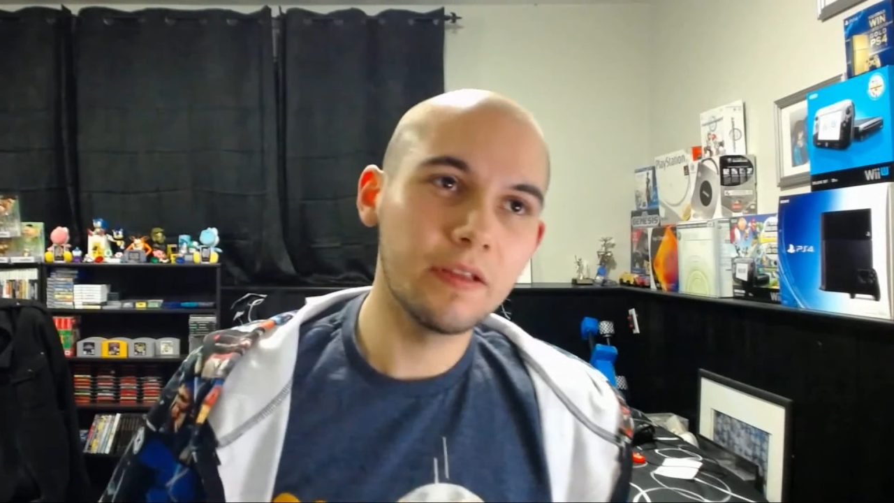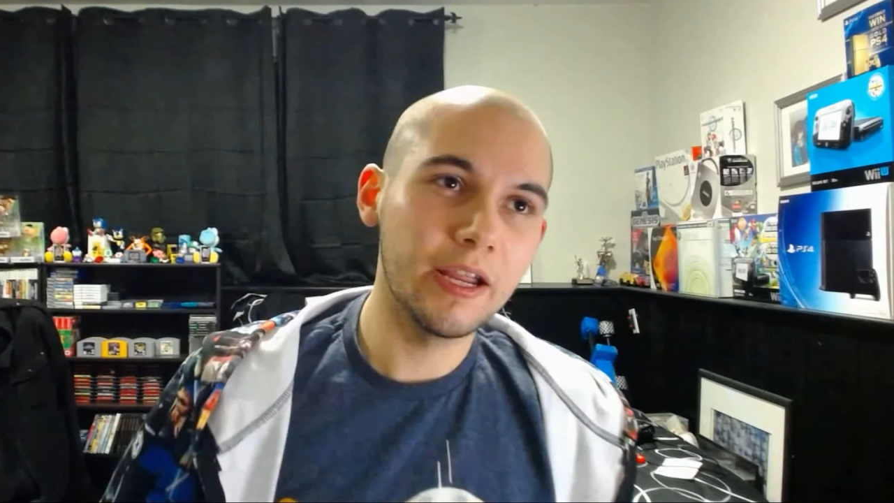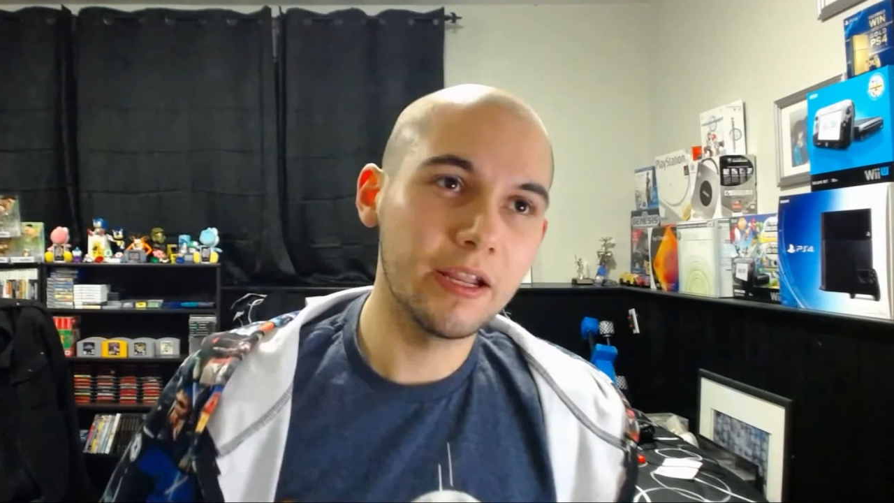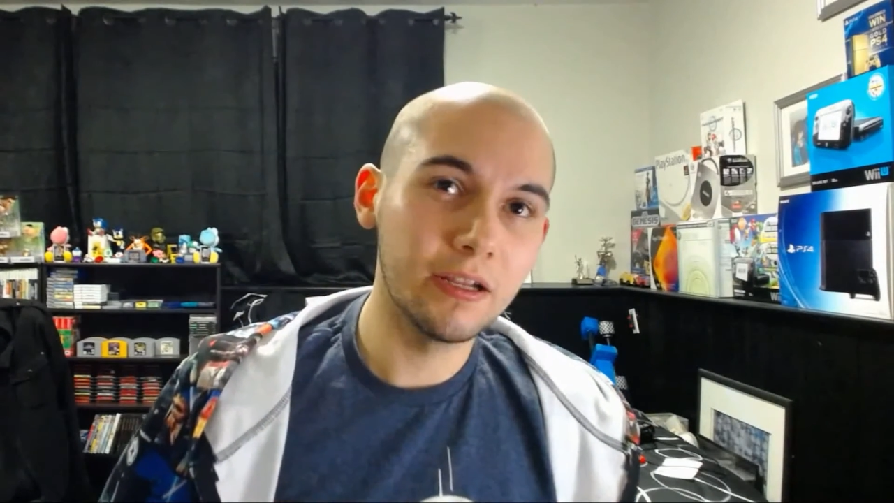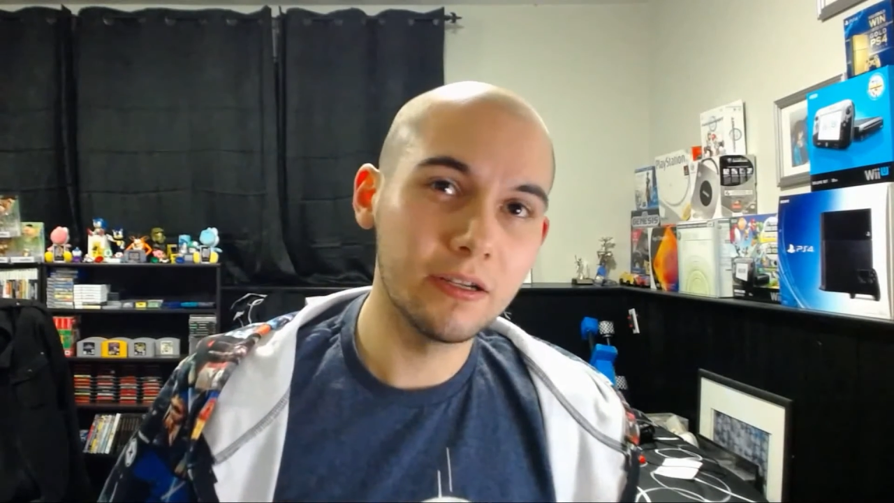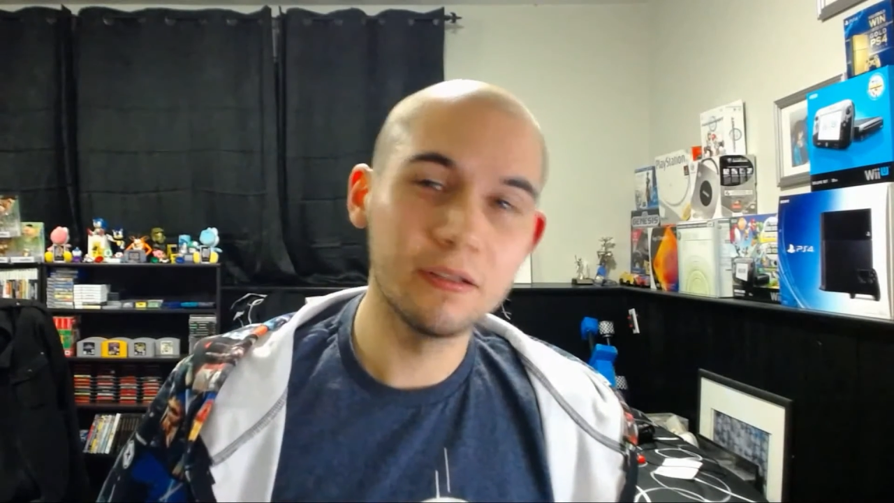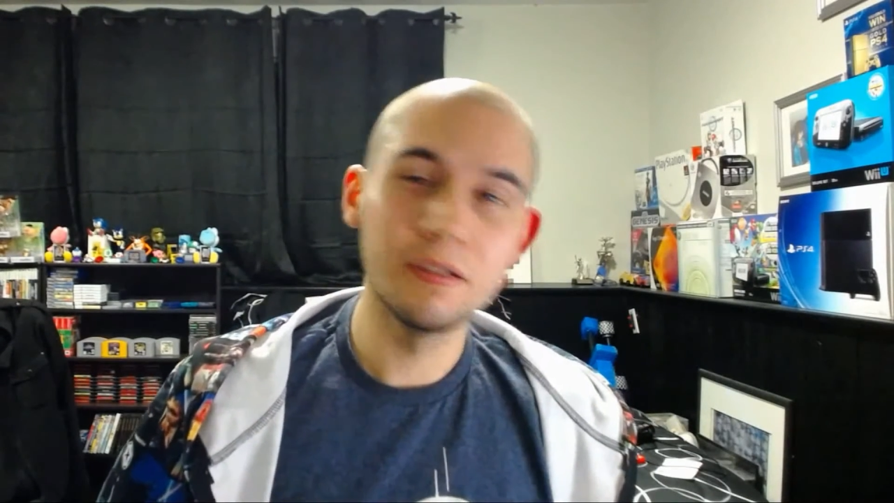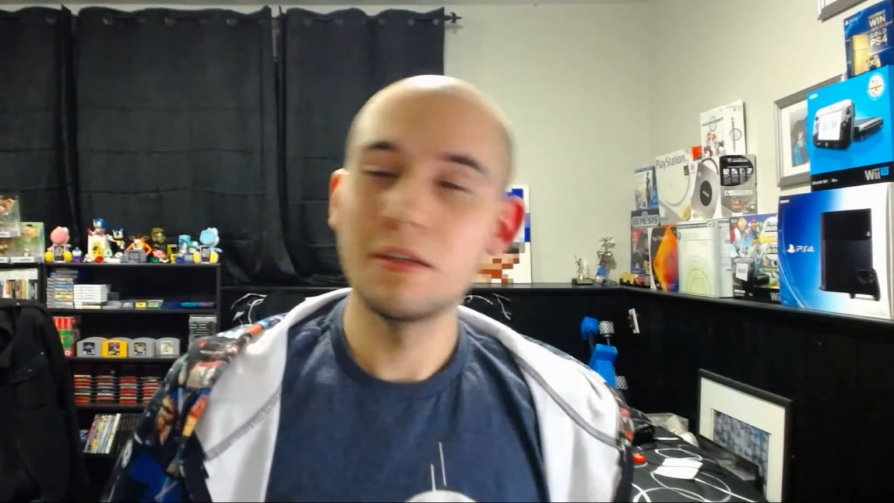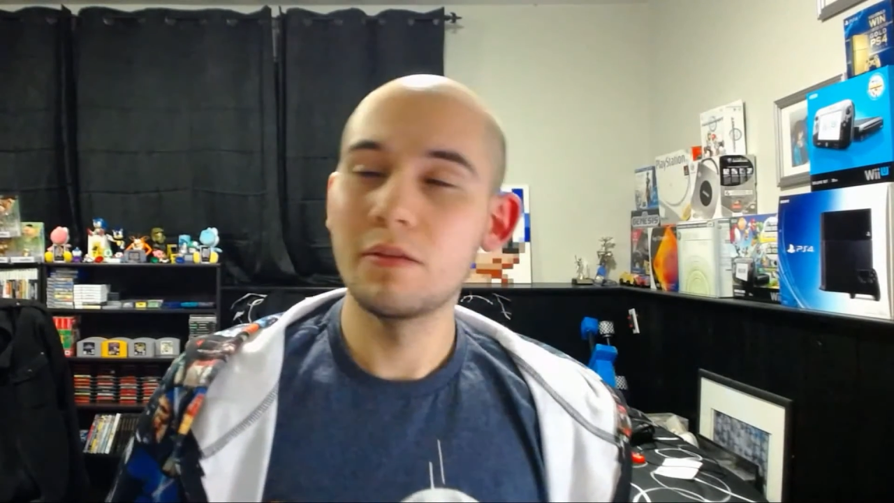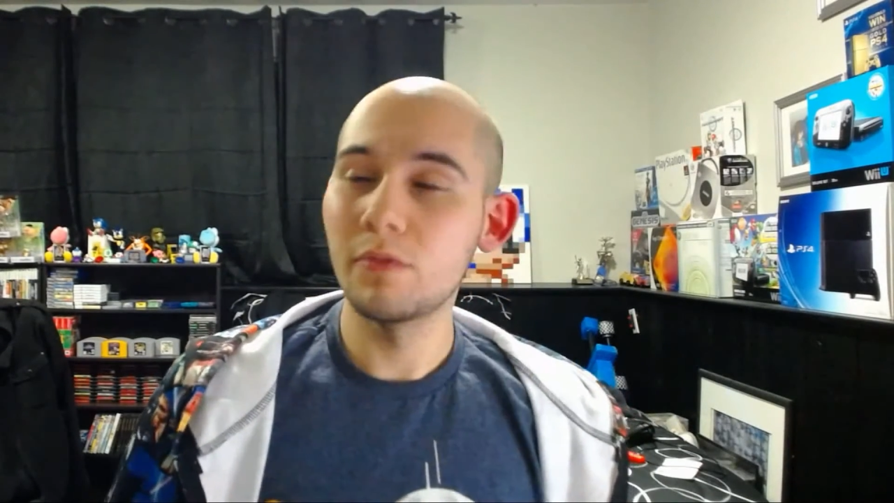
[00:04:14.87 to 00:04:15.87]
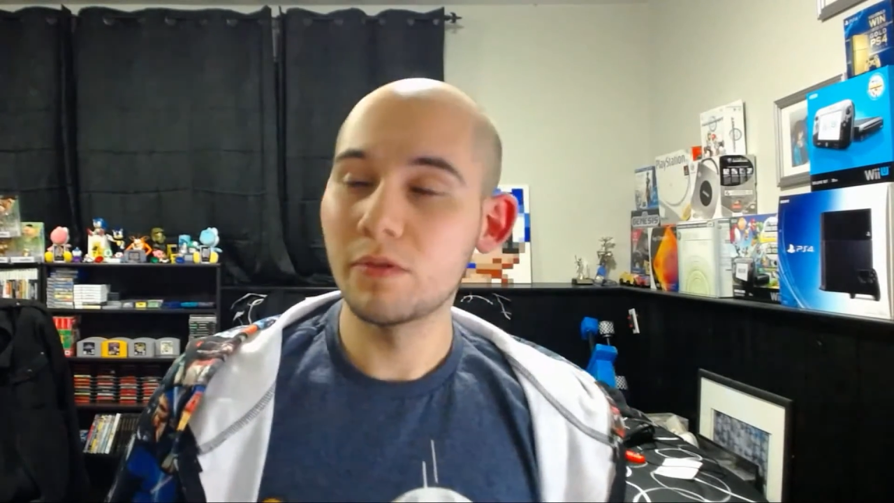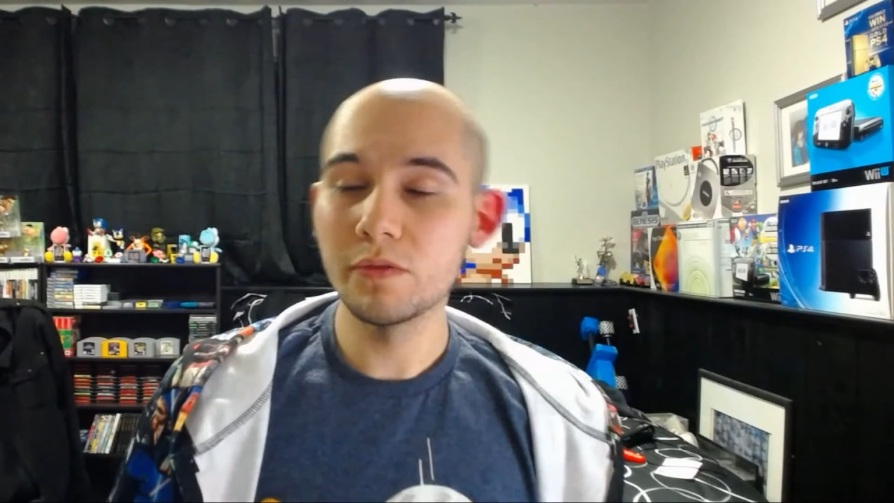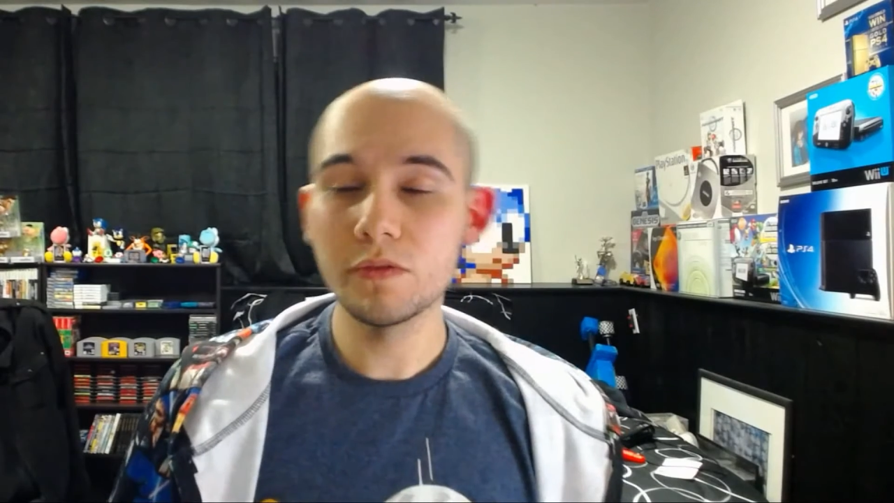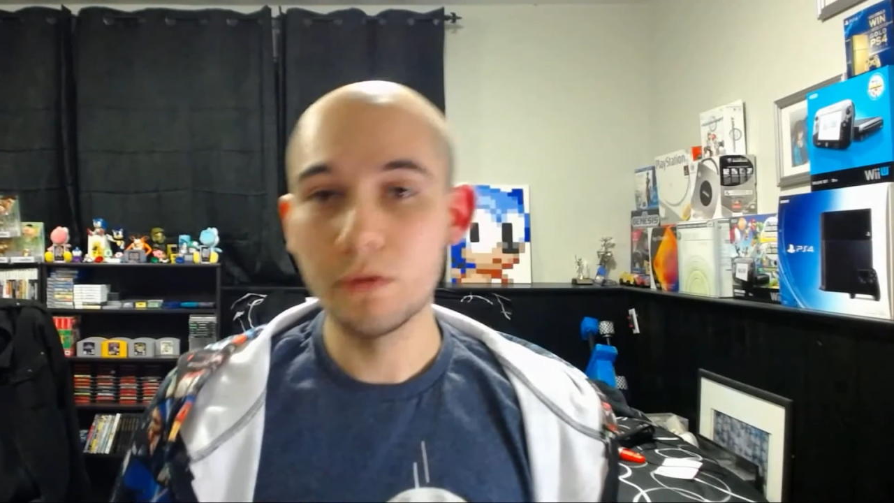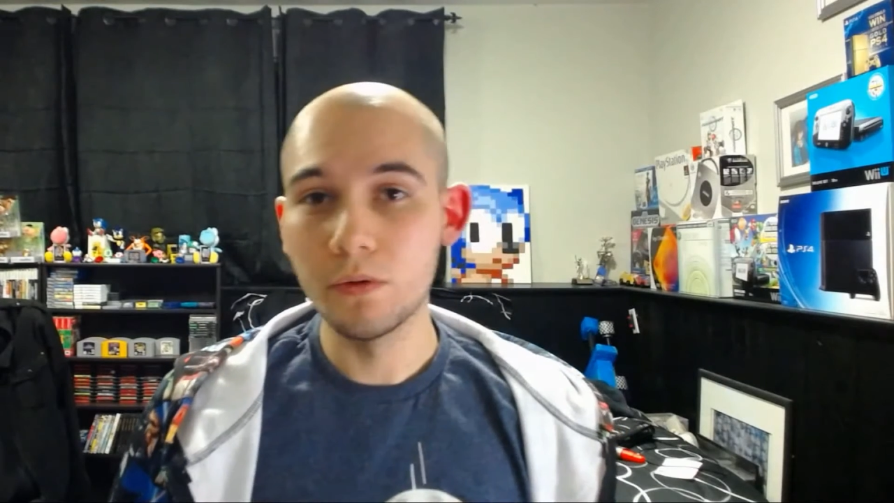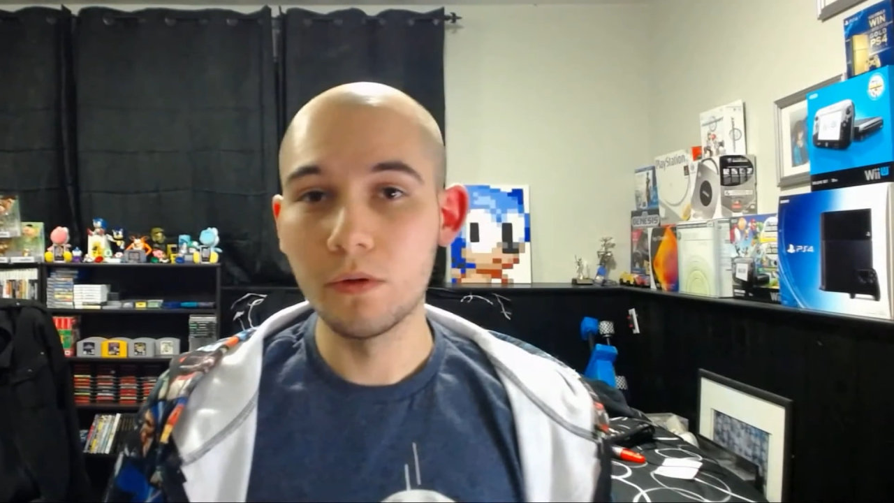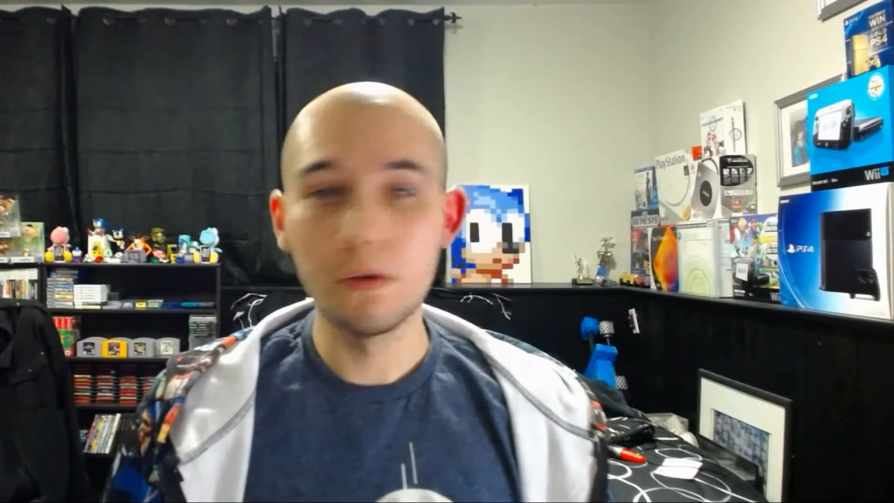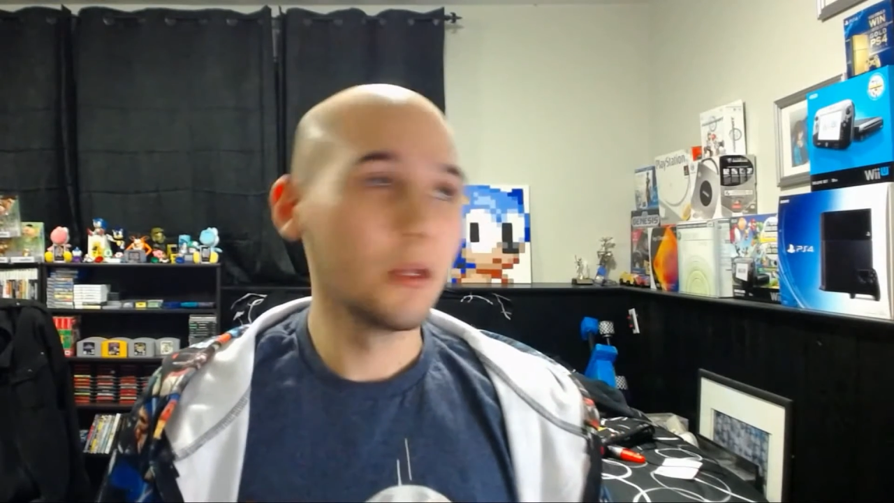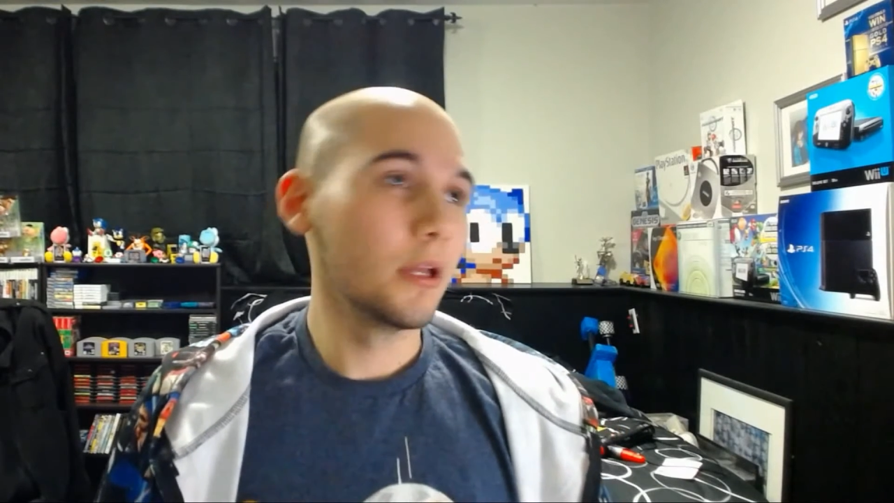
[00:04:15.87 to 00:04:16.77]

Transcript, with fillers: Leia, which was cool.